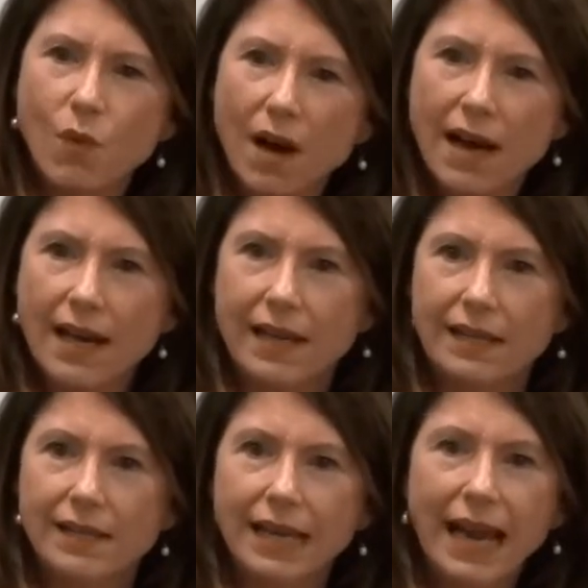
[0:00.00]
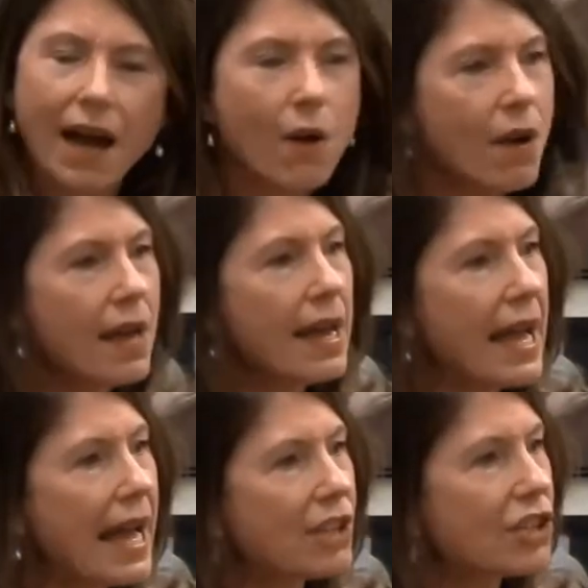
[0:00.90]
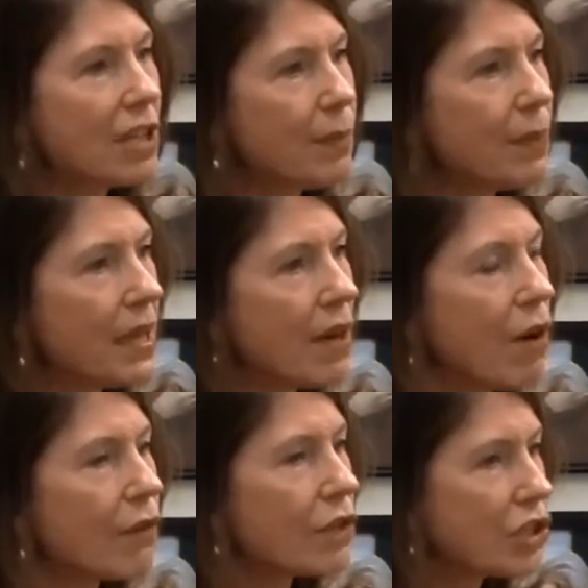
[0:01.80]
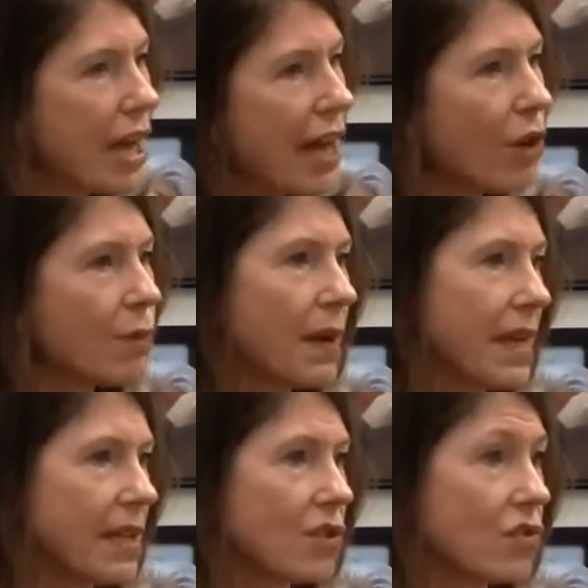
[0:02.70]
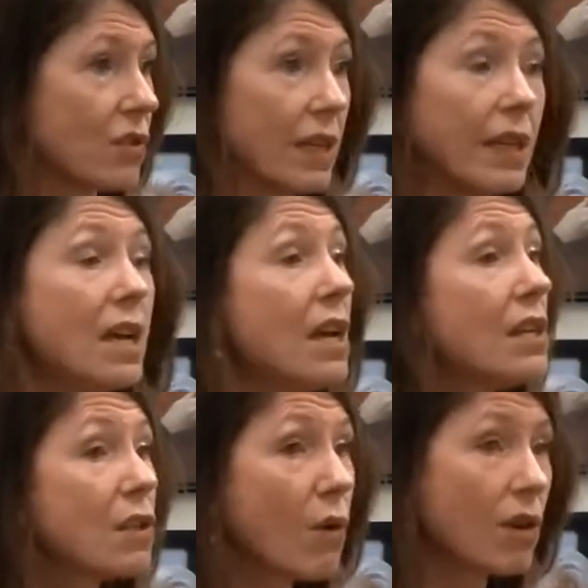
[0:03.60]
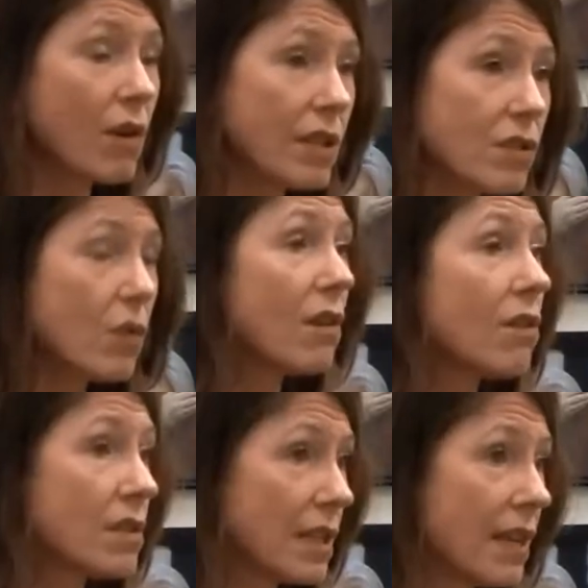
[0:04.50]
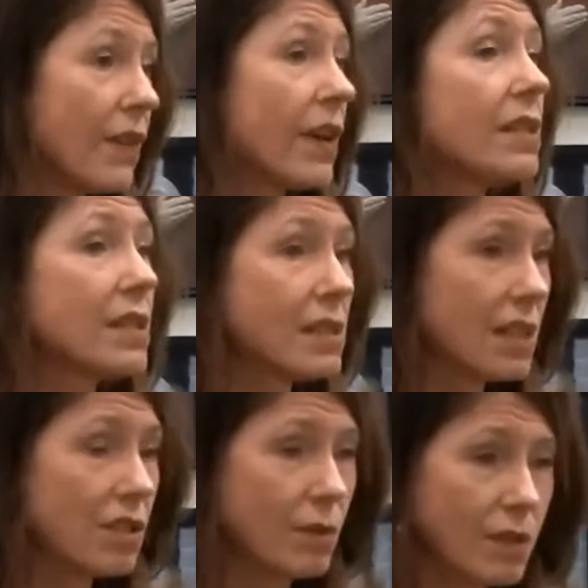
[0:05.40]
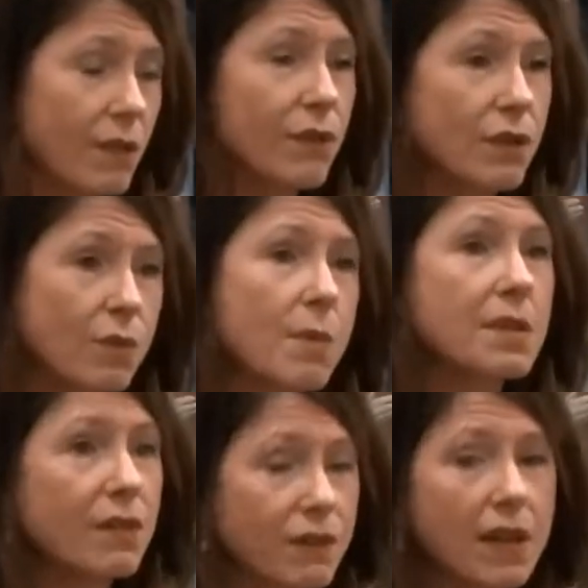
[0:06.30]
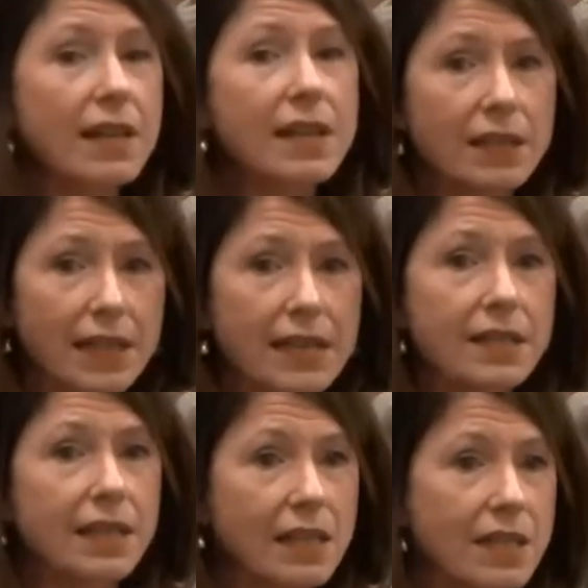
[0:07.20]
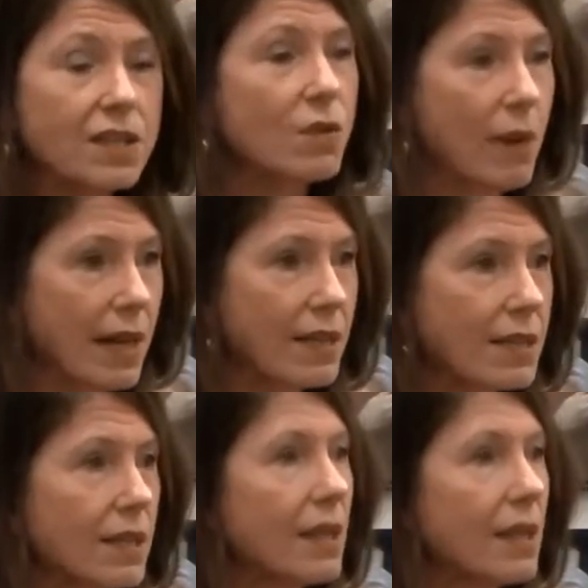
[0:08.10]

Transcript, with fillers: was. Like how had she been overshadowed by history? So her historical significance is that she was the first woman to fly the Atlantic east to west